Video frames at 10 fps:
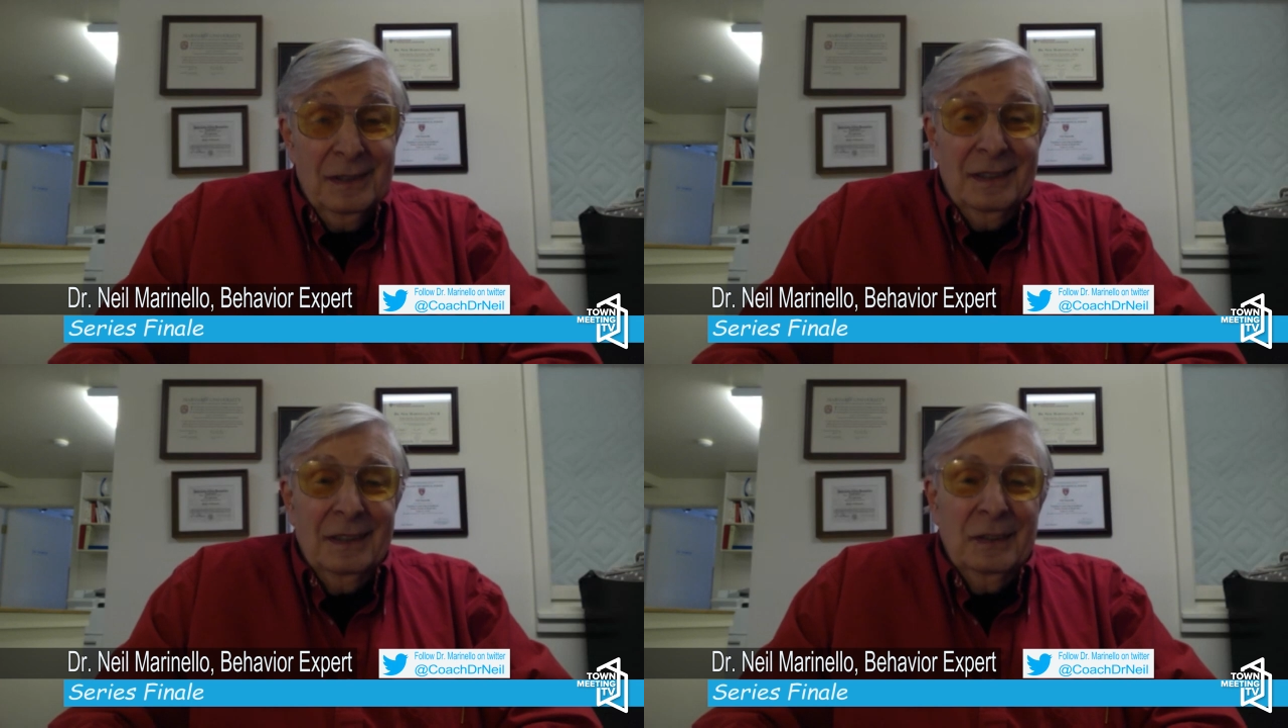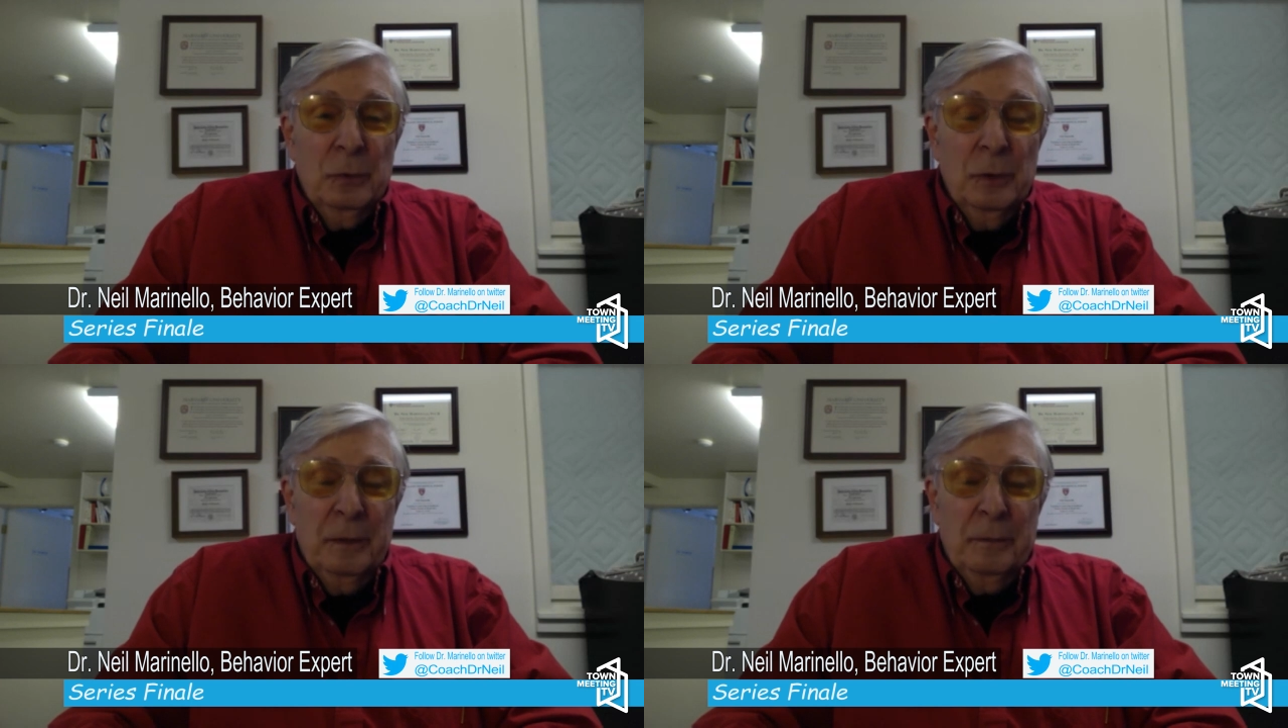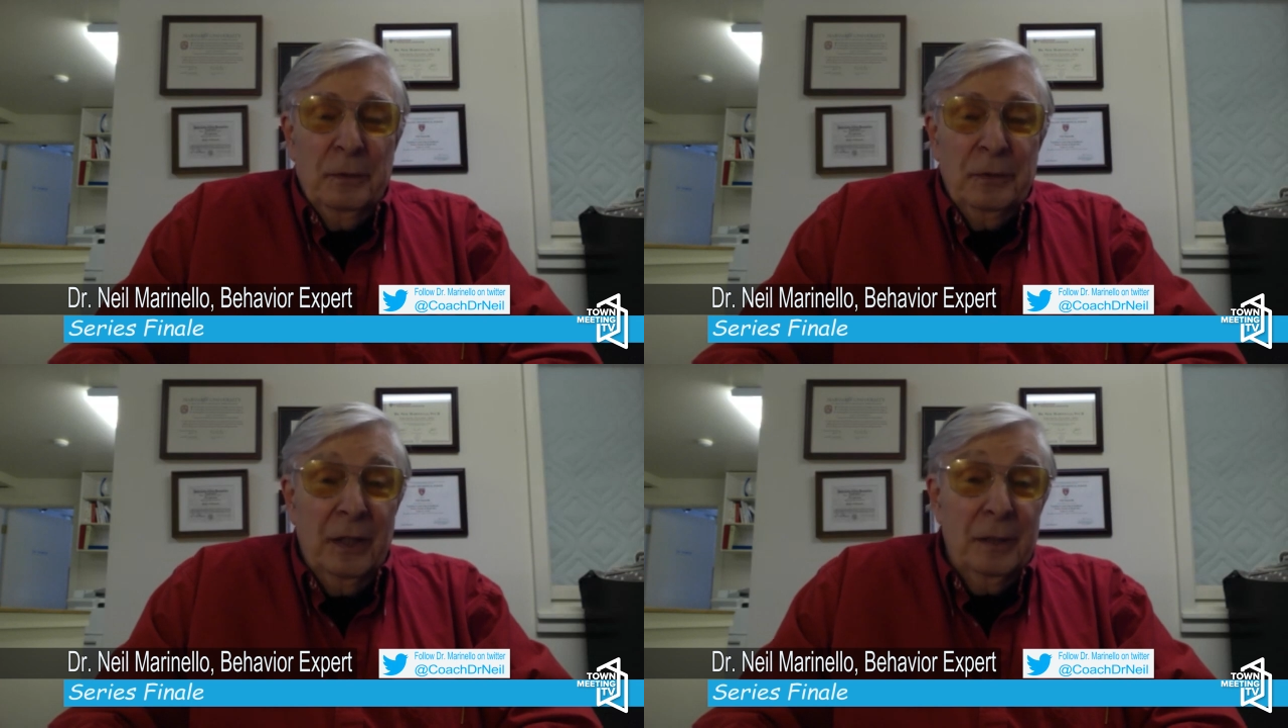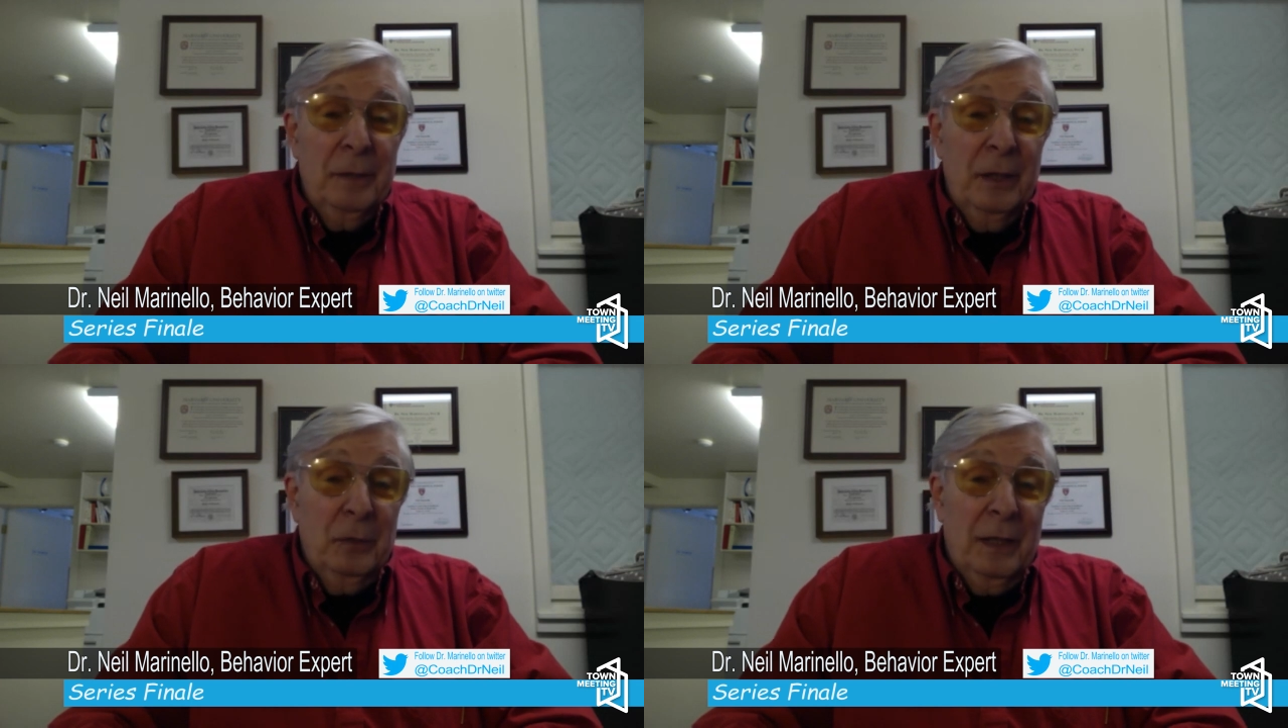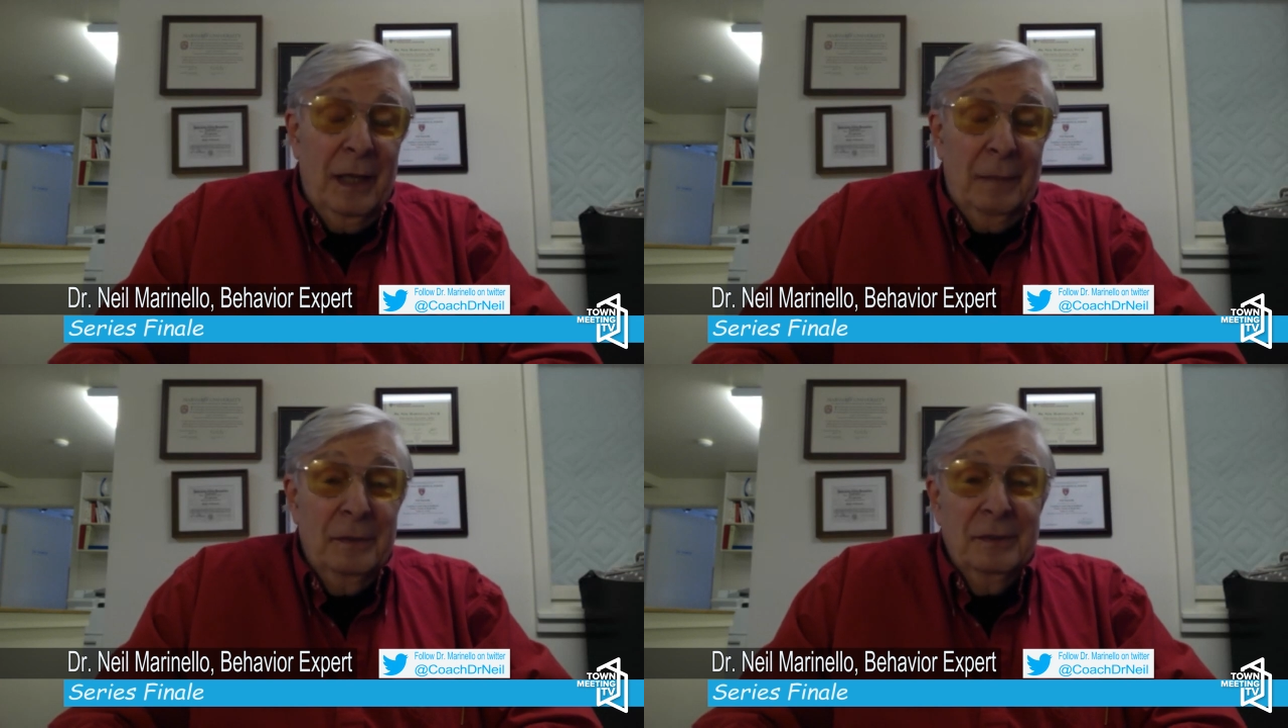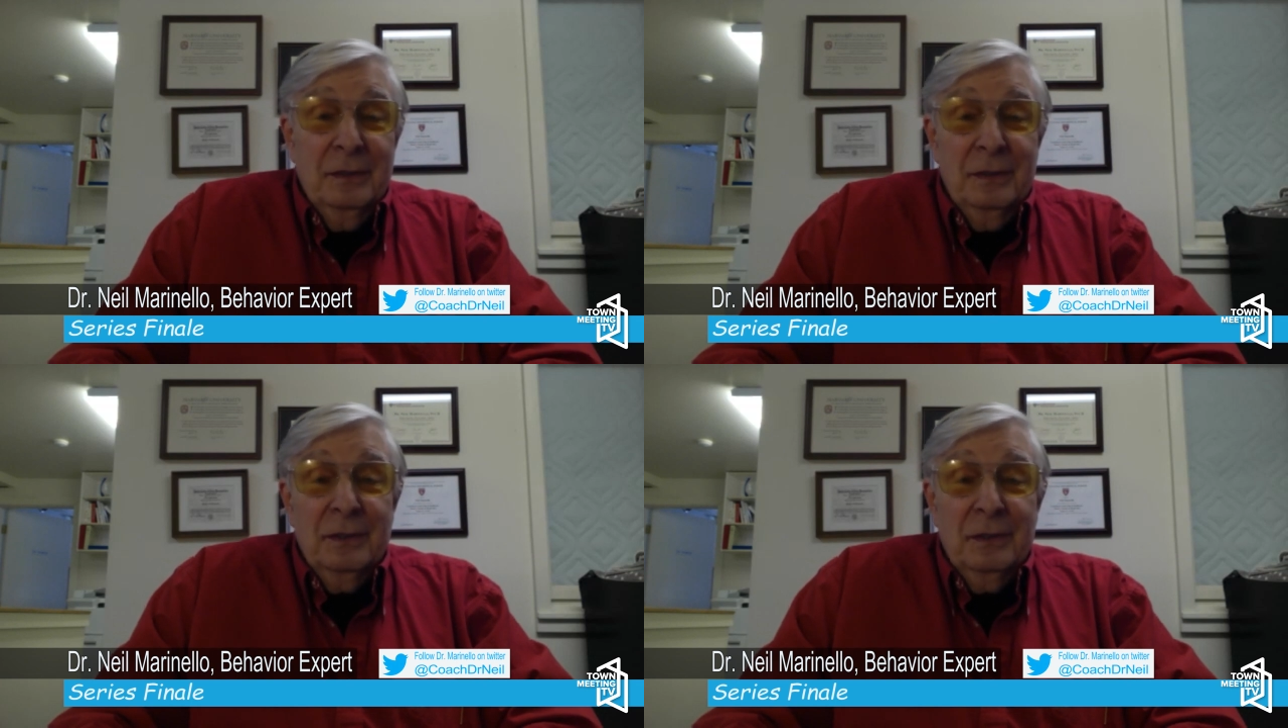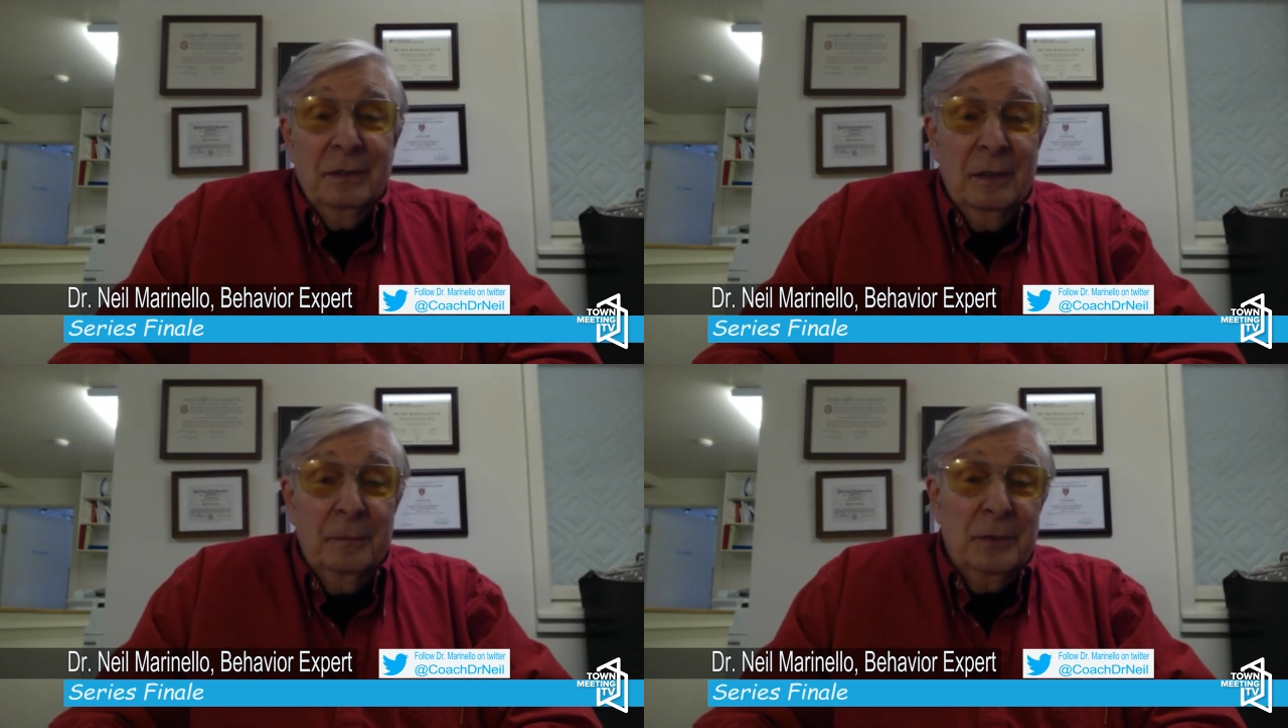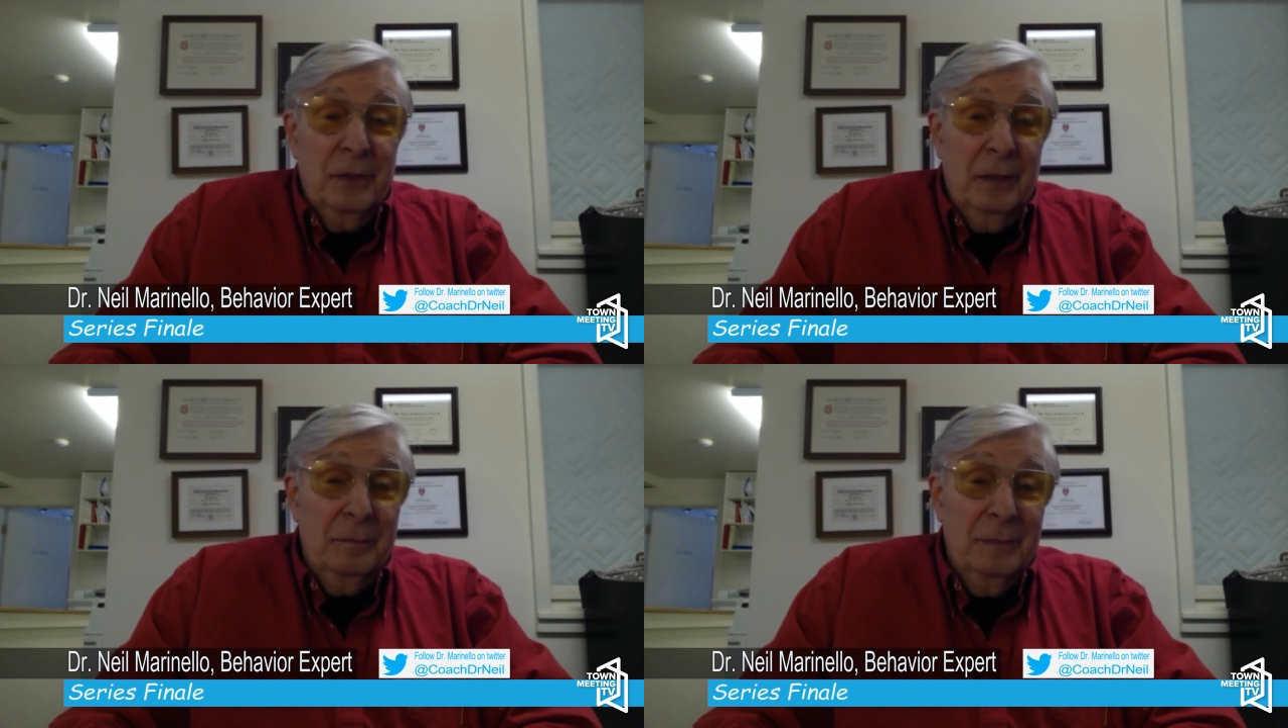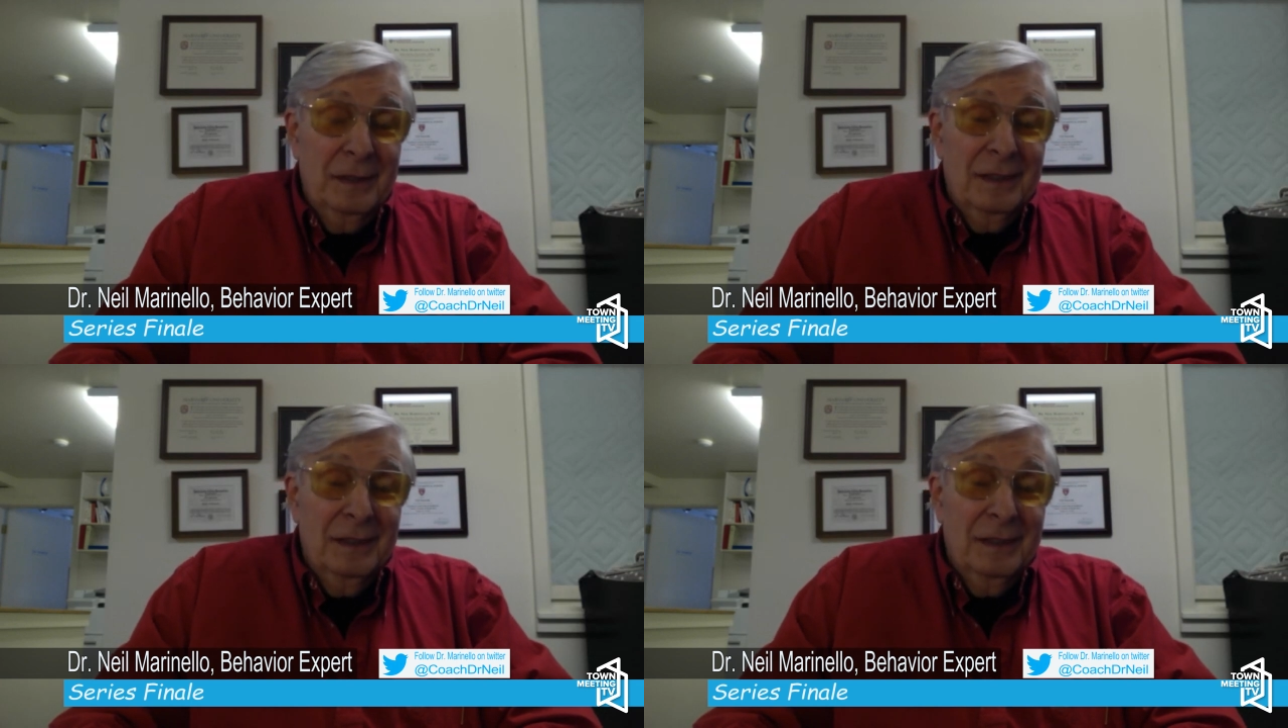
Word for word: Uh, what people say about what happened is up to them.